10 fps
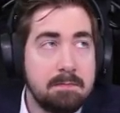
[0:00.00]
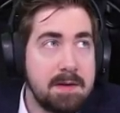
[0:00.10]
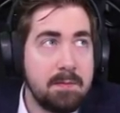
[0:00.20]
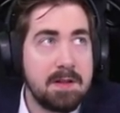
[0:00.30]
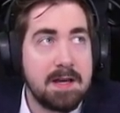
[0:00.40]

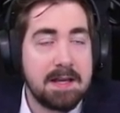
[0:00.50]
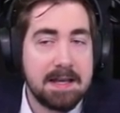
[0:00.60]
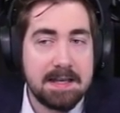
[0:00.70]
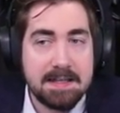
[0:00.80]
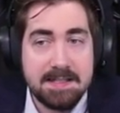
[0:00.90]
maybe like
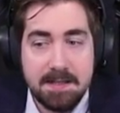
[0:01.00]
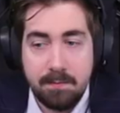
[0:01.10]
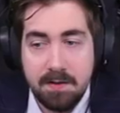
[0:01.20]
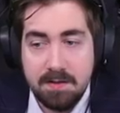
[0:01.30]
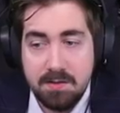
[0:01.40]

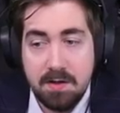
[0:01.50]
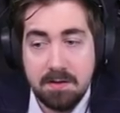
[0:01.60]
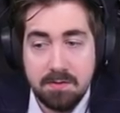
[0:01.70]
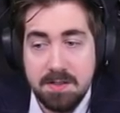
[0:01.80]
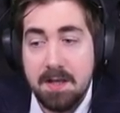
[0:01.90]
similar strength
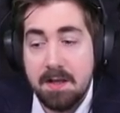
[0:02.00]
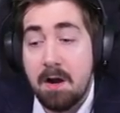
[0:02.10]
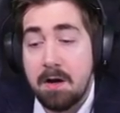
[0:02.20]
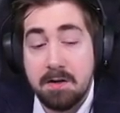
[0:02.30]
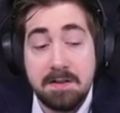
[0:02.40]
or slightly
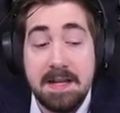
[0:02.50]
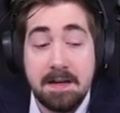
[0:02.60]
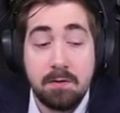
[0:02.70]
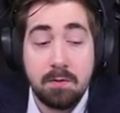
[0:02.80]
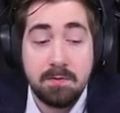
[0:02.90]
harder than a
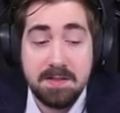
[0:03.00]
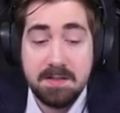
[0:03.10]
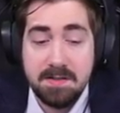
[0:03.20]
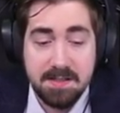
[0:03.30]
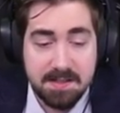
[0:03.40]
normal
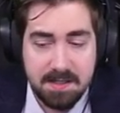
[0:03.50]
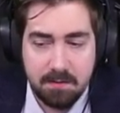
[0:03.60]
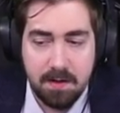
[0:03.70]
tier 16,